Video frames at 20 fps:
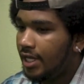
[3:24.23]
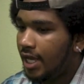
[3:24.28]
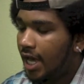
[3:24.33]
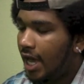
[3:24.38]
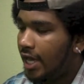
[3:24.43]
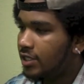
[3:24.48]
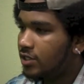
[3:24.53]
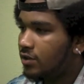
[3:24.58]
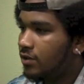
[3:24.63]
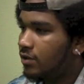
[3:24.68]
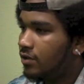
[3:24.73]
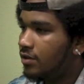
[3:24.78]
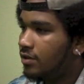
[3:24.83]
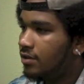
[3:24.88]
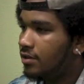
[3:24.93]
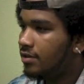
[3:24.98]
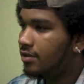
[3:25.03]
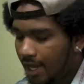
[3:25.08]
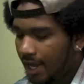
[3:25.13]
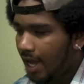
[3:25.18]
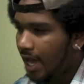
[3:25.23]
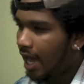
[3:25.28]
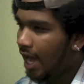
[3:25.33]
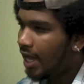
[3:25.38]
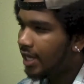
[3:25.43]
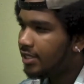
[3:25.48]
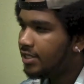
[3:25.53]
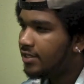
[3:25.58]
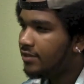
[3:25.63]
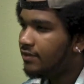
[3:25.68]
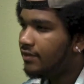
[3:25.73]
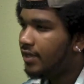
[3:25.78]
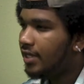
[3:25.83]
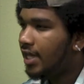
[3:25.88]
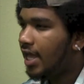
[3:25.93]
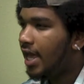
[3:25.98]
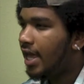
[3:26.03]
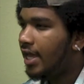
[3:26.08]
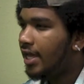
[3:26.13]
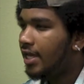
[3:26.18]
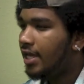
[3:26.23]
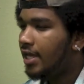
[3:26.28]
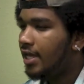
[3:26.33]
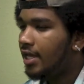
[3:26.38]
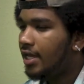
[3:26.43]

high school. I just feel like